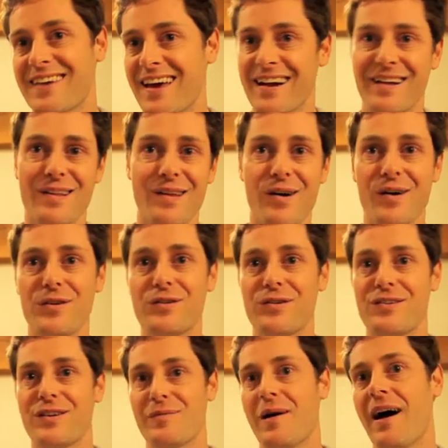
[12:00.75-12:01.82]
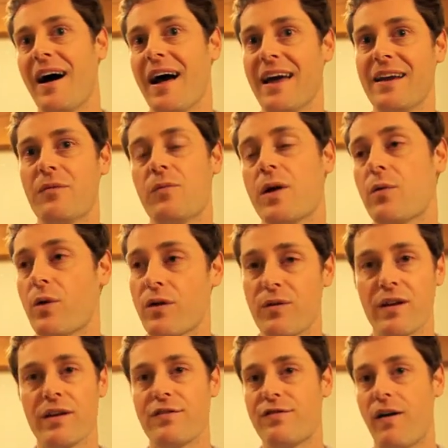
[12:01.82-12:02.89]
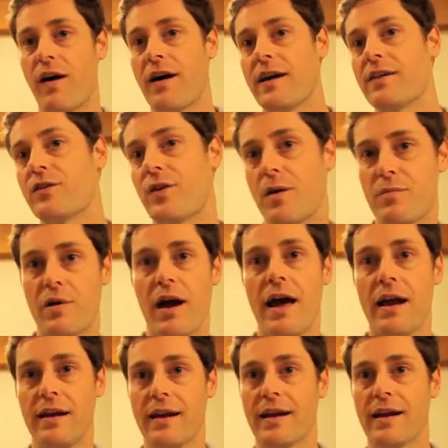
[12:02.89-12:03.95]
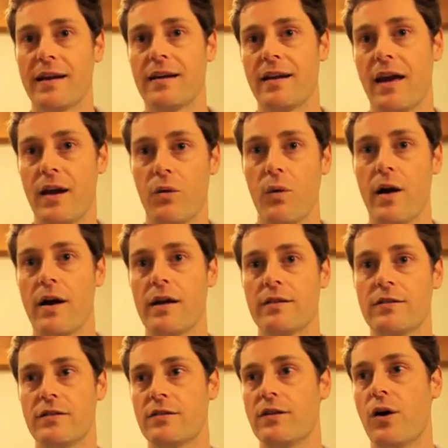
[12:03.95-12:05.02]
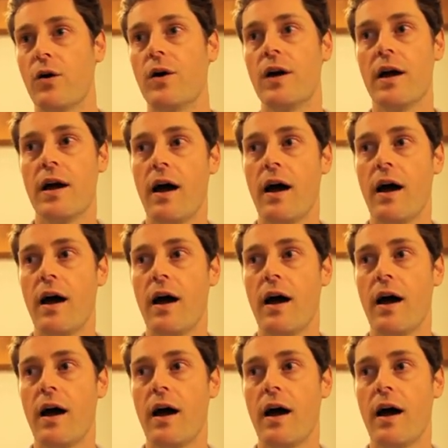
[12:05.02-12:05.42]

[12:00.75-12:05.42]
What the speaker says: kind of close, do you mind? And we weren't really far into our branding and awareness, and so